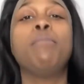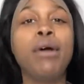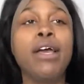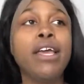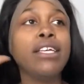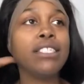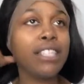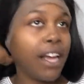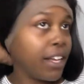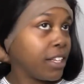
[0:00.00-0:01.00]
But
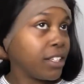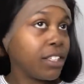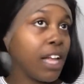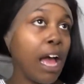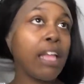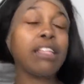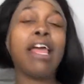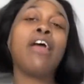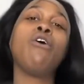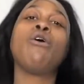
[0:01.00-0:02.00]
it's like not
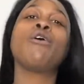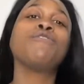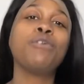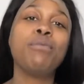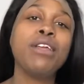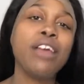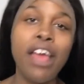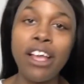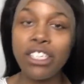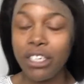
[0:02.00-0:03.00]
that hard for me to
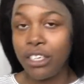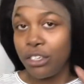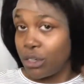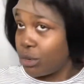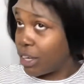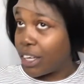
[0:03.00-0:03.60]
actually do.